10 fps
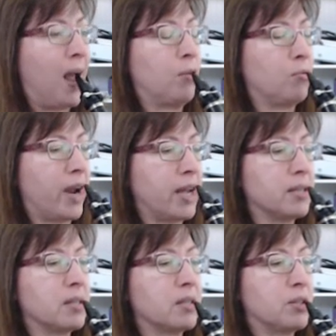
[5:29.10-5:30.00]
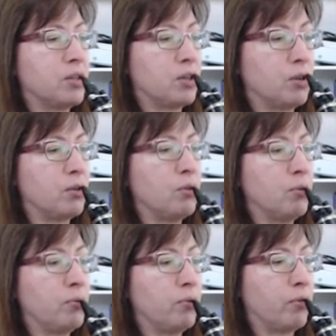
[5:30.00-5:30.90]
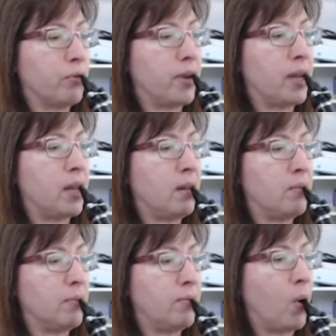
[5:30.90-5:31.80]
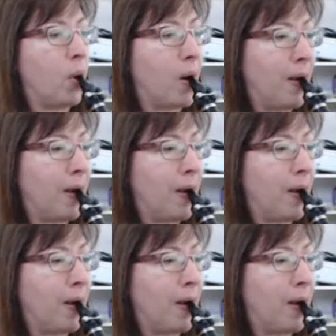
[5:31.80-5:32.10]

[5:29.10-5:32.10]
Rest, two, three, four.